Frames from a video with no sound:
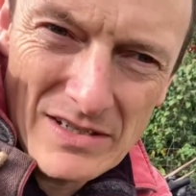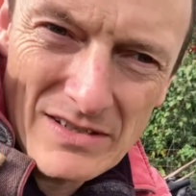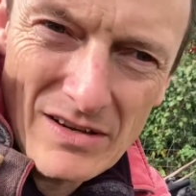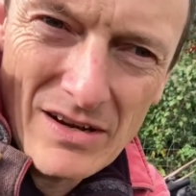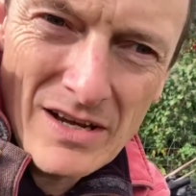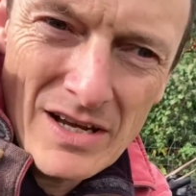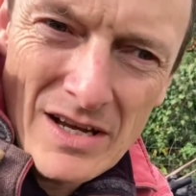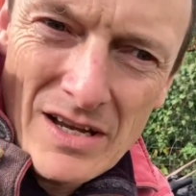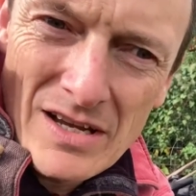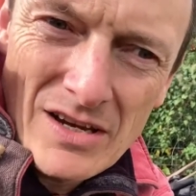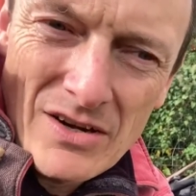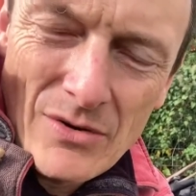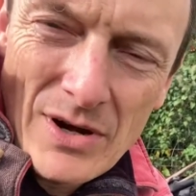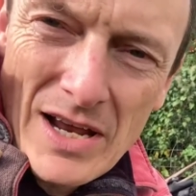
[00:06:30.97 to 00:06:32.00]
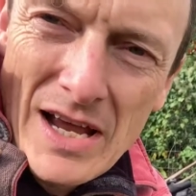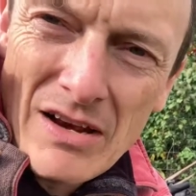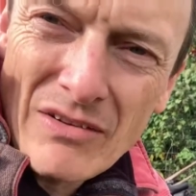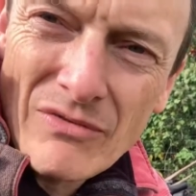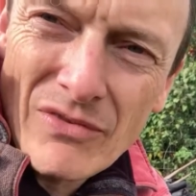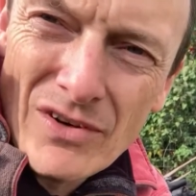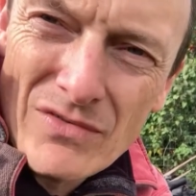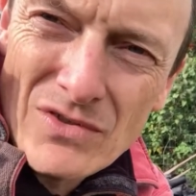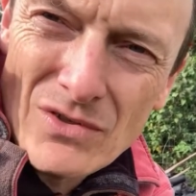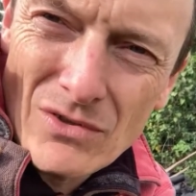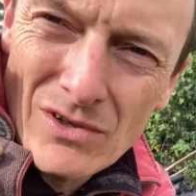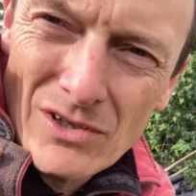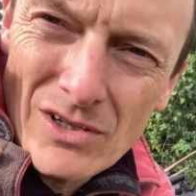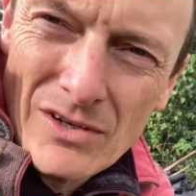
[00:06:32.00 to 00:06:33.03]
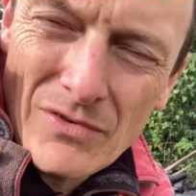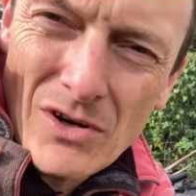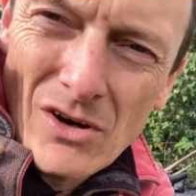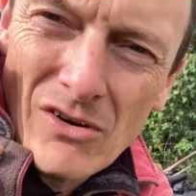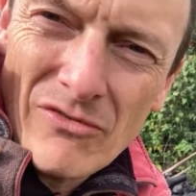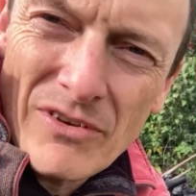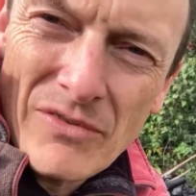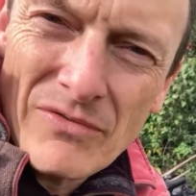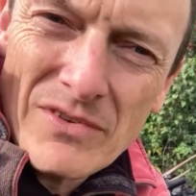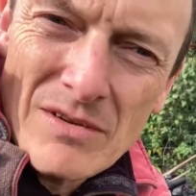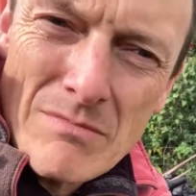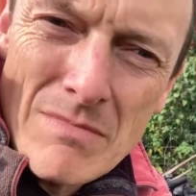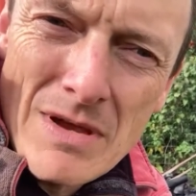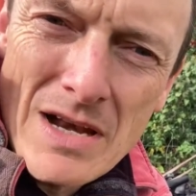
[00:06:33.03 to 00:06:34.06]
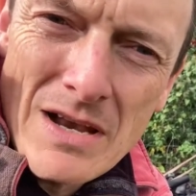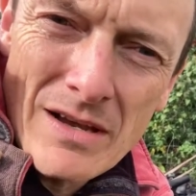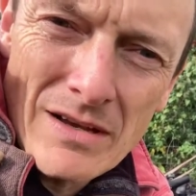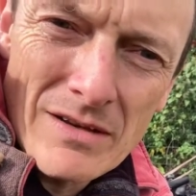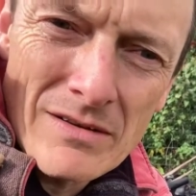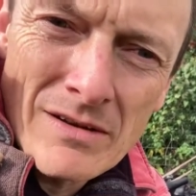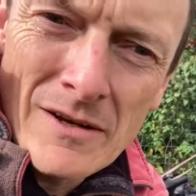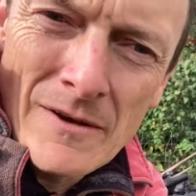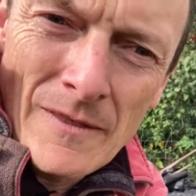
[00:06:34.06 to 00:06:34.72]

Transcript: It's like, you know, in a handful of soil, you've got 50 million,